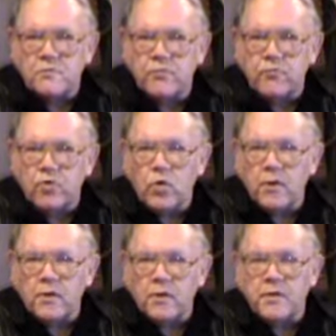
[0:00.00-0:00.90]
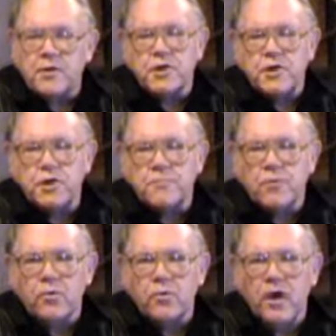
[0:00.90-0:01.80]
before Jesus
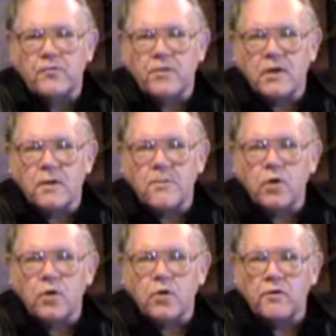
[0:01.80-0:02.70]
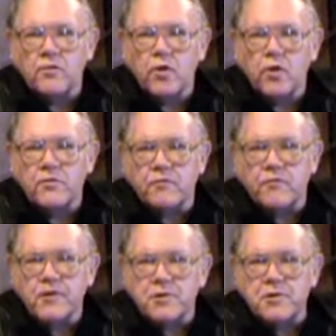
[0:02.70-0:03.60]
pulled off the miracle of the loaves and
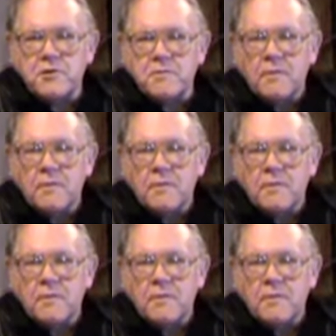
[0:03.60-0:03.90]
fishes,